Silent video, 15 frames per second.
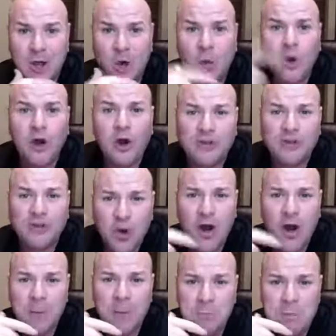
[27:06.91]
We're a
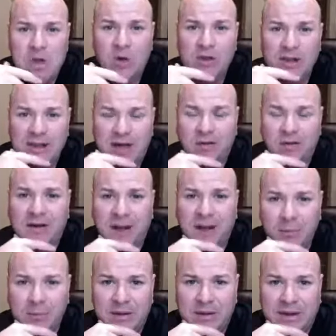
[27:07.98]
$200 million
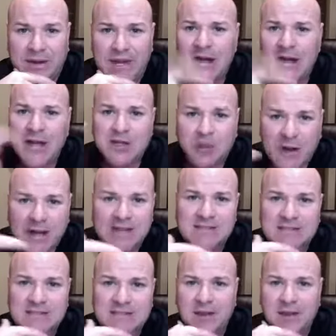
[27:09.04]
company trading
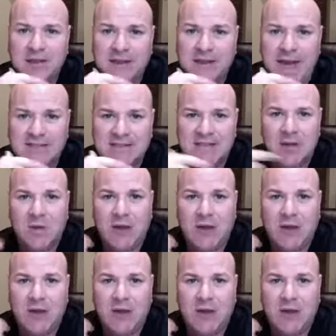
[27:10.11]
stock on the NASDAQ.